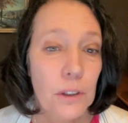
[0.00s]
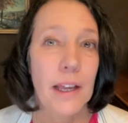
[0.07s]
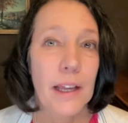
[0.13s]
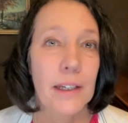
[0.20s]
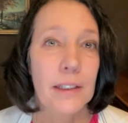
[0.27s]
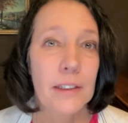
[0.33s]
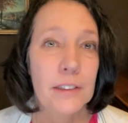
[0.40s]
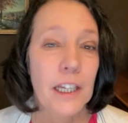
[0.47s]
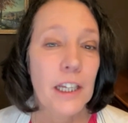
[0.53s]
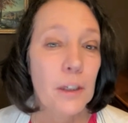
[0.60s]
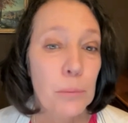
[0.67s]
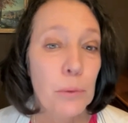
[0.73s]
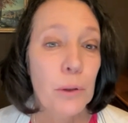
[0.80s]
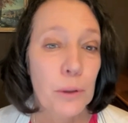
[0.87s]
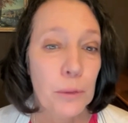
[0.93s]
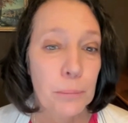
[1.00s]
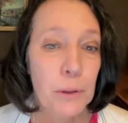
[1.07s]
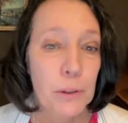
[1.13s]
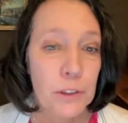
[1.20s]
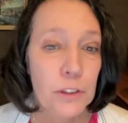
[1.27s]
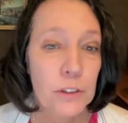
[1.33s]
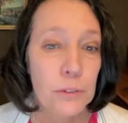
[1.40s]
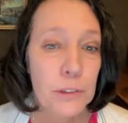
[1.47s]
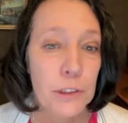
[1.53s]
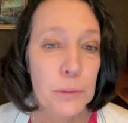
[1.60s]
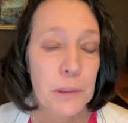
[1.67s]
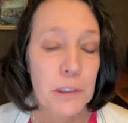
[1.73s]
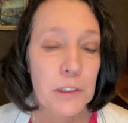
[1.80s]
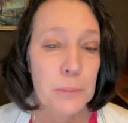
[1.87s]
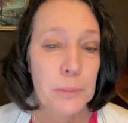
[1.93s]
and take more personal
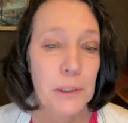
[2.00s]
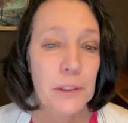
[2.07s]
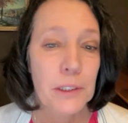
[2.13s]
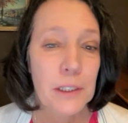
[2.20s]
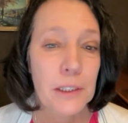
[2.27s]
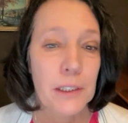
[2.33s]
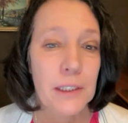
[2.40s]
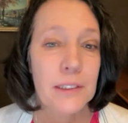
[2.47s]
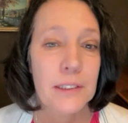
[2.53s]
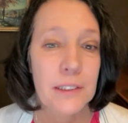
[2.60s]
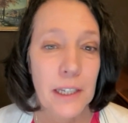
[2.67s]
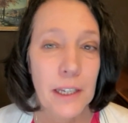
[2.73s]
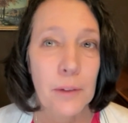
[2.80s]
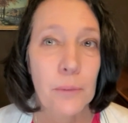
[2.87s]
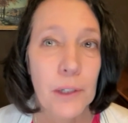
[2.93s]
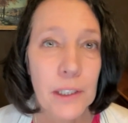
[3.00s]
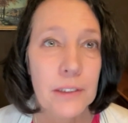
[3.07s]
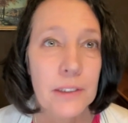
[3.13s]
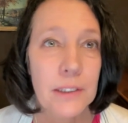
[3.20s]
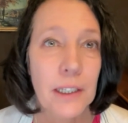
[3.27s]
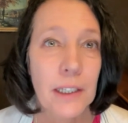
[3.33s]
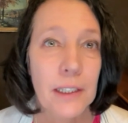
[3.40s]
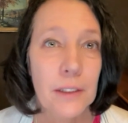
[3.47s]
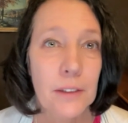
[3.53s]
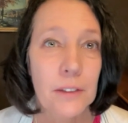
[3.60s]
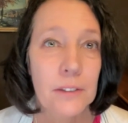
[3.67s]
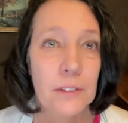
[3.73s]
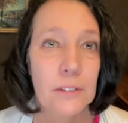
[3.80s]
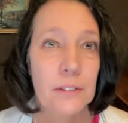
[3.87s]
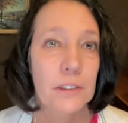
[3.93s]
responsibility and say, wait a
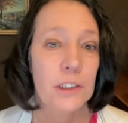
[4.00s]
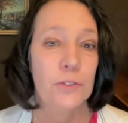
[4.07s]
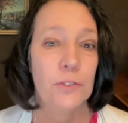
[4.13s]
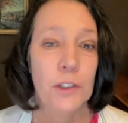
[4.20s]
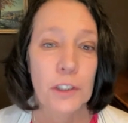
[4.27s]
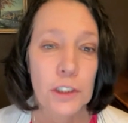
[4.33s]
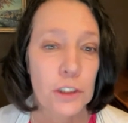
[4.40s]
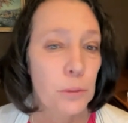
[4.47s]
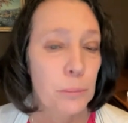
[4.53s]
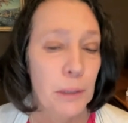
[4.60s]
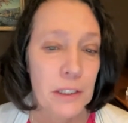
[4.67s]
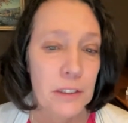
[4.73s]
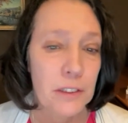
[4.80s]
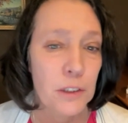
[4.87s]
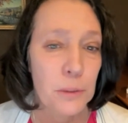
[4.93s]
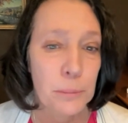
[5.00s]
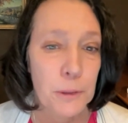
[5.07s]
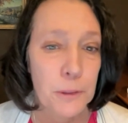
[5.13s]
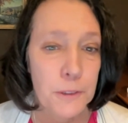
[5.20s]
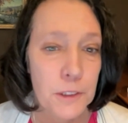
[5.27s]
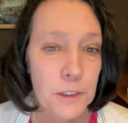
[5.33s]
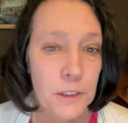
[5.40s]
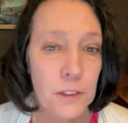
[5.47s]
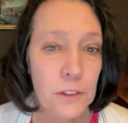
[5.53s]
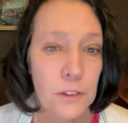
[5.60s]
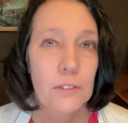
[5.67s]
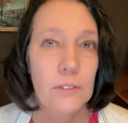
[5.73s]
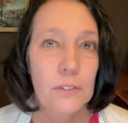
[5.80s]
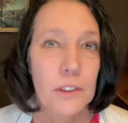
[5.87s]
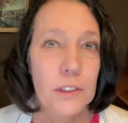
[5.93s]
second, this functional medicine person
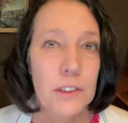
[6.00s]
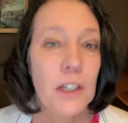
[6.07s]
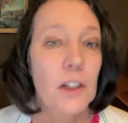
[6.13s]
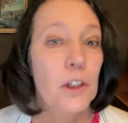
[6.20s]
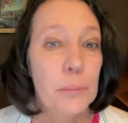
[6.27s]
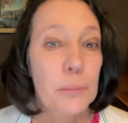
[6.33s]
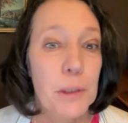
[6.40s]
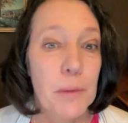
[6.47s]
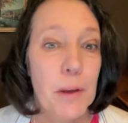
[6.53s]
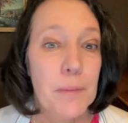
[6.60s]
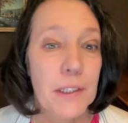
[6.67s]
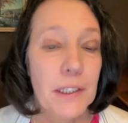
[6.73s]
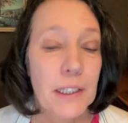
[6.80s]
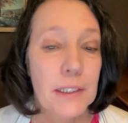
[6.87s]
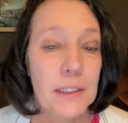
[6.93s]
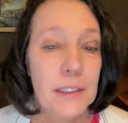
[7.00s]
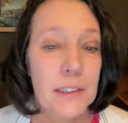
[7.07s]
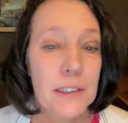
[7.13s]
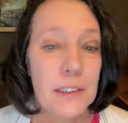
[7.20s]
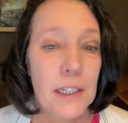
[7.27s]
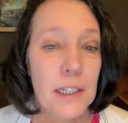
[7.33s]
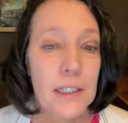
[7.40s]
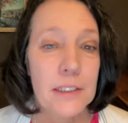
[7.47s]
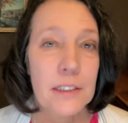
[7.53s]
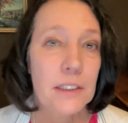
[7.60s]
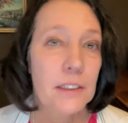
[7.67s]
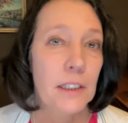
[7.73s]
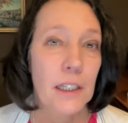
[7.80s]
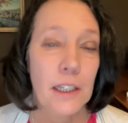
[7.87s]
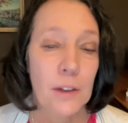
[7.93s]
is telling me maybe to get this test
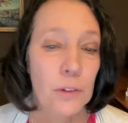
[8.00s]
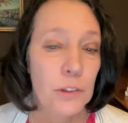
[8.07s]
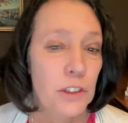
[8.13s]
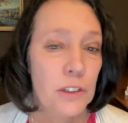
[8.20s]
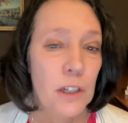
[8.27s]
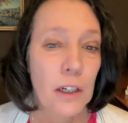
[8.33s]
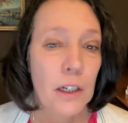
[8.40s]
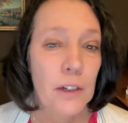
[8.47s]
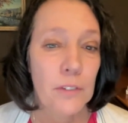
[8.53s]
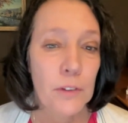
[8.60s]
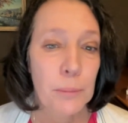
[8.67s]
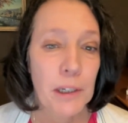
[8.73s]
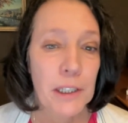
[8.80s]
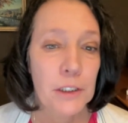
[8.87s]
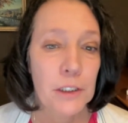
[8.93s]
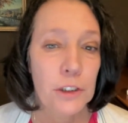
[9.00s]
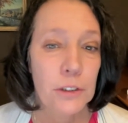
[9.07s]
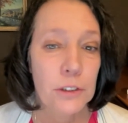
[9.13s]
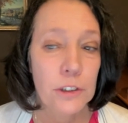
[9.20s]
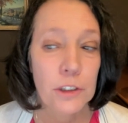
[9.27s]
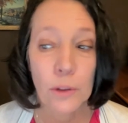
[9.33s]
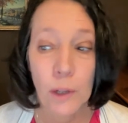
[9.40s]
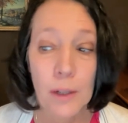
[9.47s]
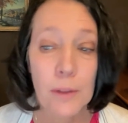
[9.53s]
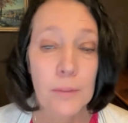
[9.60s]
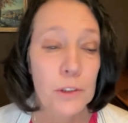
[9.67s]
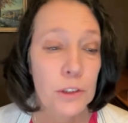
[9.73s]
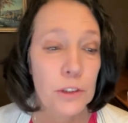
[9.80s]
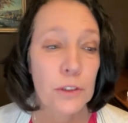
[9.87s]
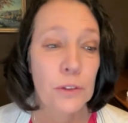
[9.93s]
and it's not covered by insurance. So I'm
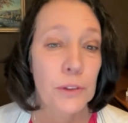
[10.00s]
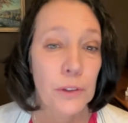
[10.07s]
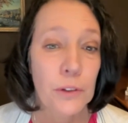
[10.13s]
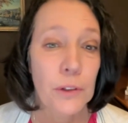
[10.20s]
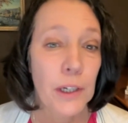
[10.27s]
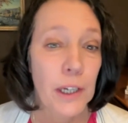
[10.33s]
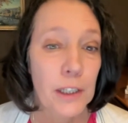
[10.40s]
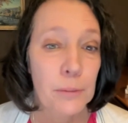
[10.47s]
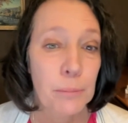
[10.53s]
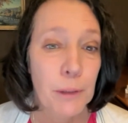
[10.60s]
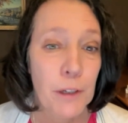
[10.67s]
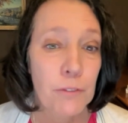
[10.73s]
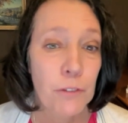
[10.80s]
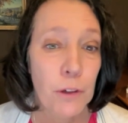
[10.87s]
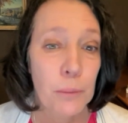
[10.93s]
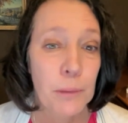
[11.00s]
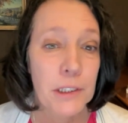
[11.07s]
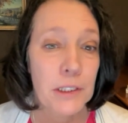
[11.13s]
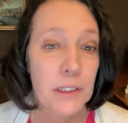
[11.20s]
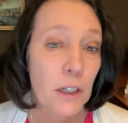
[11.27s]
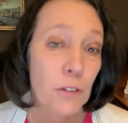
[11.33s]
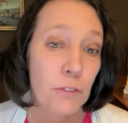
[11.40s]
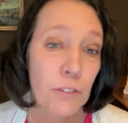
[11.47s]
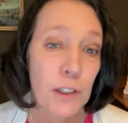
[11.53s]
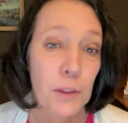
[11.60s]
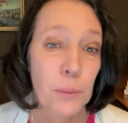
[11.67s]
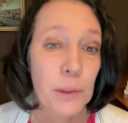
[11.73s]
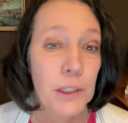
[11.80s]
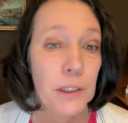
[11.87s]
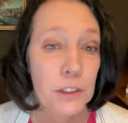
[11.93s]
just going to go ahead and pay for it myself, find a
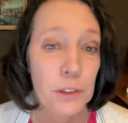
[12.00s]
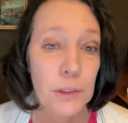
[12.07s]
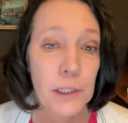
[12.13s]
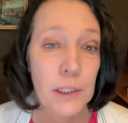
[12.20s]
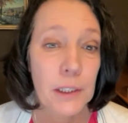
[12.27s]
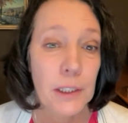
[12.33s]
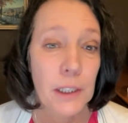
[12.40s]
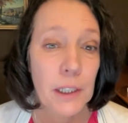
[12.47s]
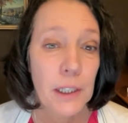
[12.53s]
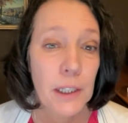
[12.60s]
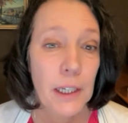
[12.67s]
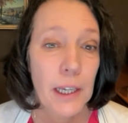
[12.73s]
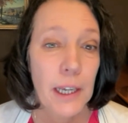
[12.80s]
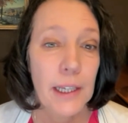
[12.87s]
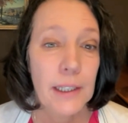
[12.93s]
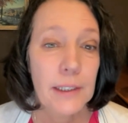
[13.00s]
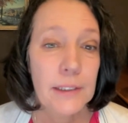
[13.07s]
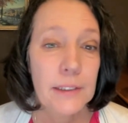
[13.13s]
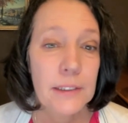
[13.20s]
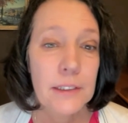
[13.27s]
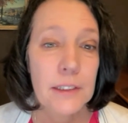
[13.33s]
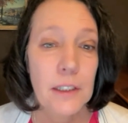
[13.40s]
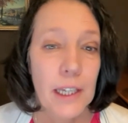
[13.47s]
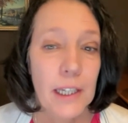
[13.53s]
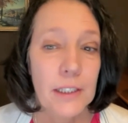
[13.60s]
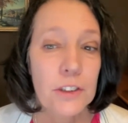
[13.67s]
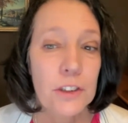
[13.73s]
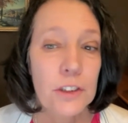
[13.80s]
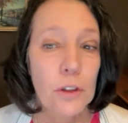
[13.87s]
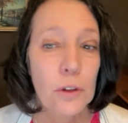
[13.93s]
way to do it. And
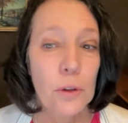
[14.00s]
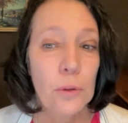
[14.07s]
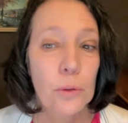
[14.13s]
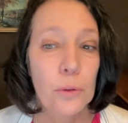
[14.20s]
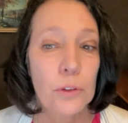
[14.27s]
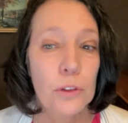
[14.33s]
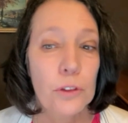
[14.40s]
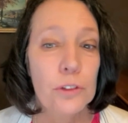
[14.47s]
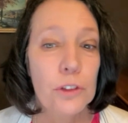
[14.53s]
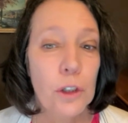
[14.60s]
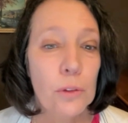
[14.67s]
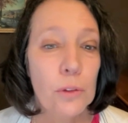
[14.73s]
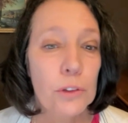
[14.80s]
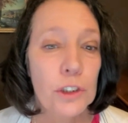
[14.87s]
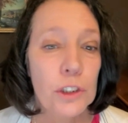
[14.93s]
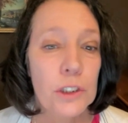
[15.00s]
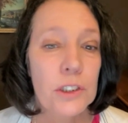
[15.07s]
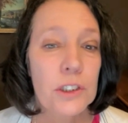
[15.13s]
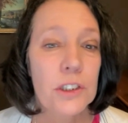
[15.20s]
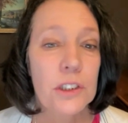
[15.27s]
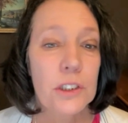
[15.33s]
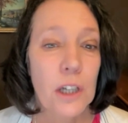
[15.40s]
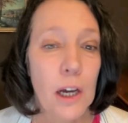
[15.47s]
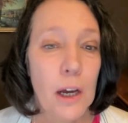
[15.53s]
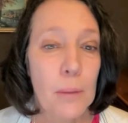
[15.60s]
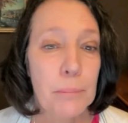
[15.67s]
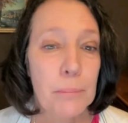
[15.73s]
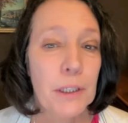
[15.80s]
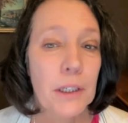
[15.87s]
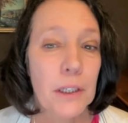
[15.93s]
so you don't just
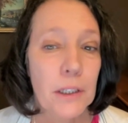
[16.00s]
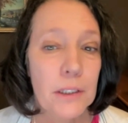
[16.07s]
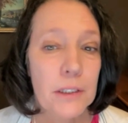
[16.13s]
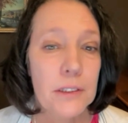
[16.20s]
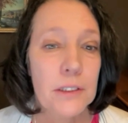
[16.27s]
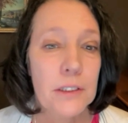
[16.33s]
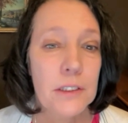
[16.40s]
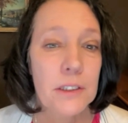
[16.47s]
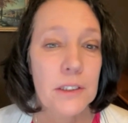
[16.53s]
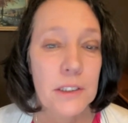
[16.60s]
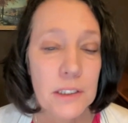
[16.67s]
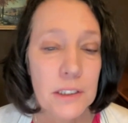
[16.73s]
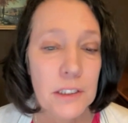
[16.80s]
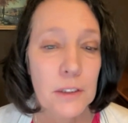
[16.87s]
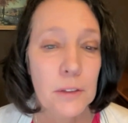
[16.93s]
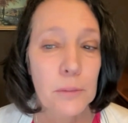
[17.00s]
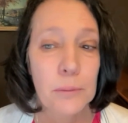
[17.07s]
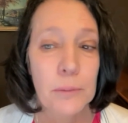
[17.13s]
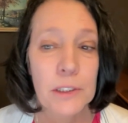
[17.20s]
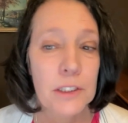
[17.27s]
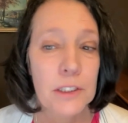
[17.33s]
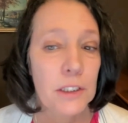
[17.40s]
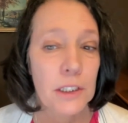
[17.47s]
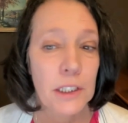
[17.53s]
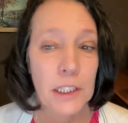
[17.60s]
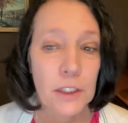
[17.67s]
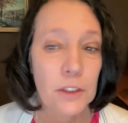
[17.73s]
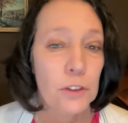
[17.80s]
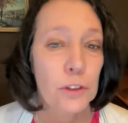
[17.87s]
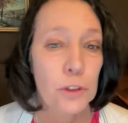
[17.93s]
stop because the system isn't
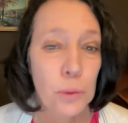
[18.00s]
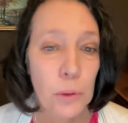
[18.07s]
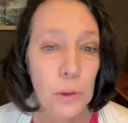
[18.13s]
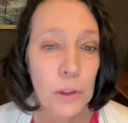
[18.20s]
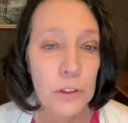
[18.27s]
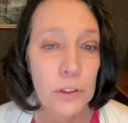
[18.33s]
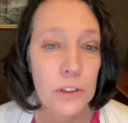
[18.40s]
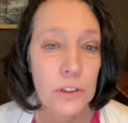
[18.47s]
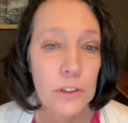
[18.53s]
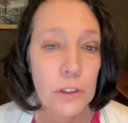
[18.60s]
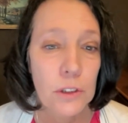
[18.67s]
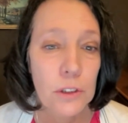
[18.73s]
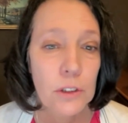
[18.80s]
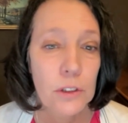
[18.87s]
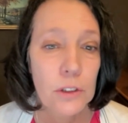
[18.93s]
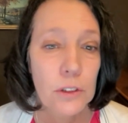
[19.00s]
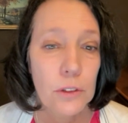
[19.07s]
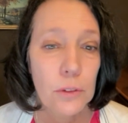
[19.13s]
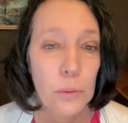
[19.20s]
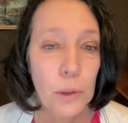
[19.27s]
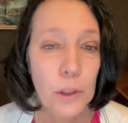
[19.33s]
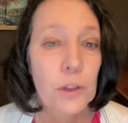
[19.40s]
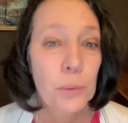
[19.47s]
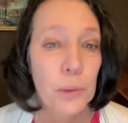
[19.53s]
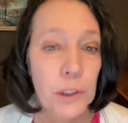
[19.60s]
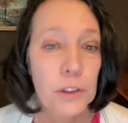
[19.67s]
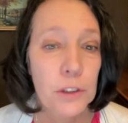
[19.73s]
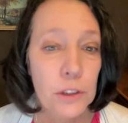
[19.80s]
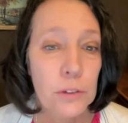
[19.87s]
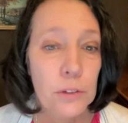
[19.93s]
geared towards what you want to
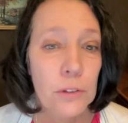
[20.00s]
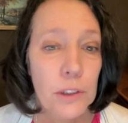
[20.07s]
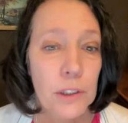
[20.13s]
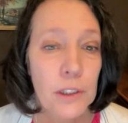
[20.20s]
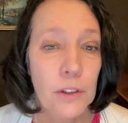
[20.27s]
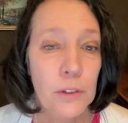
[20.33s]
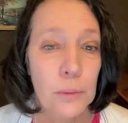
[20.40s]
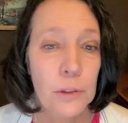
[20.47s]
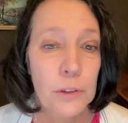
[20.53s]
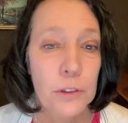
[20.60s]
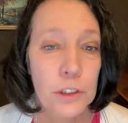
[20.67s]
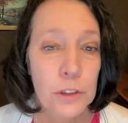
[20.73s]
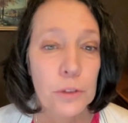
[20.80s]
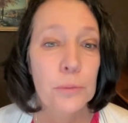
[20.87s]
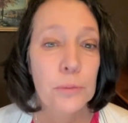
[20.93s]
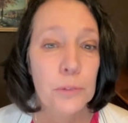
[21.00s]
do. In other words, you